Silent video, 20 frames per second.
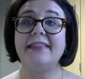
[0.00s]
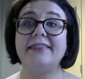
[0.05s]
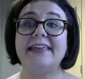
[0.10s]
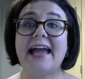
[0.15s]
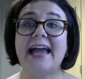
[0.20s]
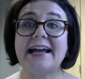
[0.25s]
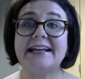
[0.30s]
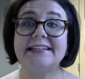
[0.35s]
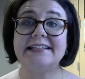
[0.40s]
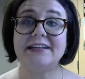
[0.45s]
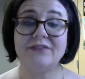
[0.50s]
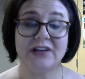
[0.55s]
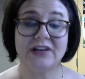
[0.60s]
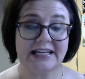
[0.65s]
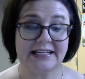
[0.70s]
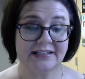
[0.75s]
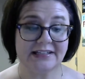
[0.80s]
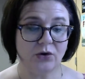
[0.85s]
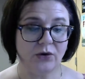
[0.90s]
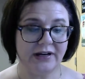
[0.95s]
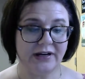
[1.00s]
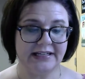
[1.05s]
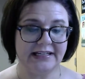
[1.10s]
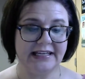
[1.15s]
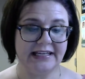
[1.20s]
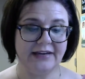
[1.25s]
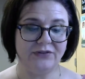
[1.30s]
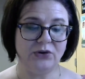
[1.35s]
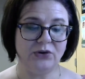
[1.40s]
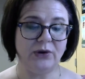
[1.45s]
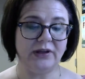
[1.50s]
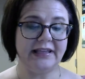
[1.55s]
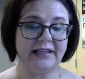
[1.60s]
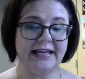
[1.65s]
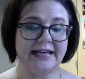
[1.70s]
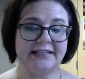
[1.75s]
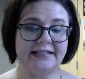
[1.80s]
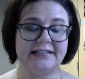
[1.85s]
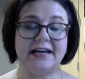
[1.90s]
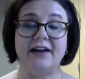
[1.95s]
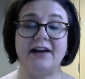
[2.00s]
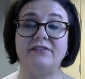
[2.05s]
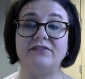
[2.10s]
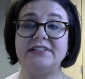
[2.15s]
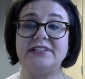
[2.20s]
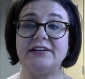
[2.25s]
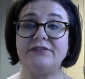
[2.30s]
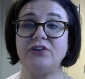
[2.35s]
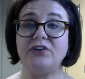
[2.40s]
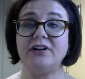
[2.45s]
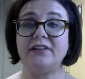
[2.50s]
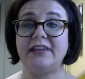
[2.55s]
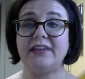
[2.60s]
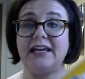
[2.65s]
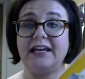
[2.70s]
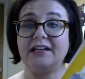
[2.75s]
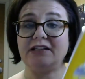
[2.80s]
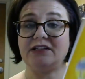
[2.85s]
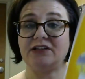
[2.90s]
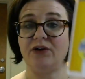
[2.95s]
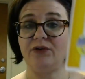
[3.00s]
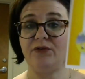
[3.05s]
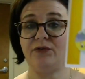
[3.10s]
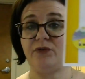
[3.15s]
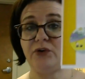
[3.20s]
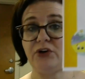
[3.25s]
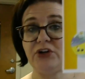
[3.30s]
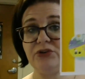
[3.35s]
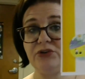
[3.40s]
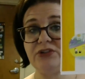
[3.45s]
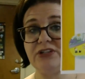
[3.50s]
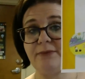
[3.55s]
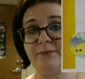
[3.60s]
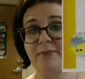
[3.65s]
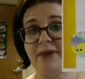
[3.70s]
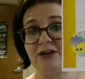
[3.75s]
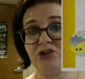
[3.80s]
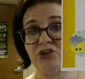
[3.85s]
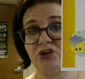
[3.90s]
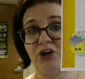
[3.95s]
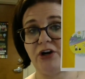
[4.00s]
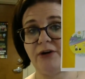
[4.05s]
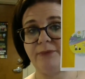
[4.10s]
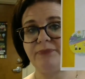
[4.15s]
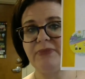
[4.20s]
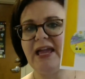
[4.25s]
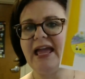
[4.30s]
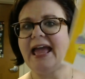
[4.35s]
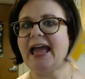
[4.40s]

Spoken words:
The activity is going to give you a list of different things for you to measure.